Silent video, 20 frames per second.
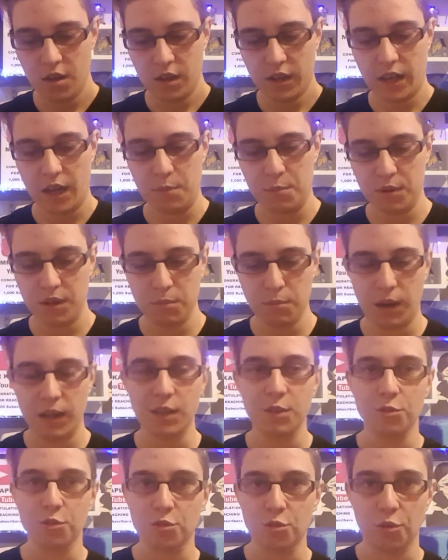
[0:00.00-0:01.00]
Keep it in my
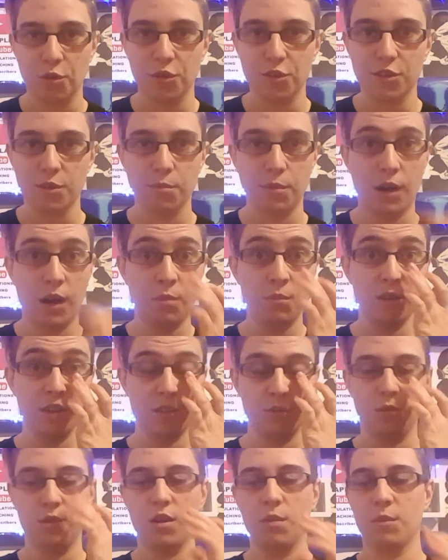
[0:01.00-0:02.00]
little storage compartment is
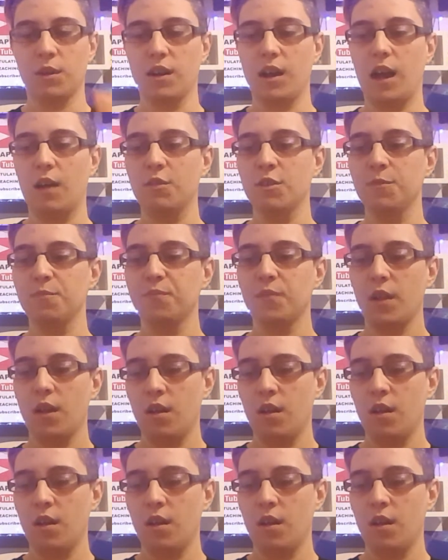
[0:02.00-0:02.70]
where I'm going to have it.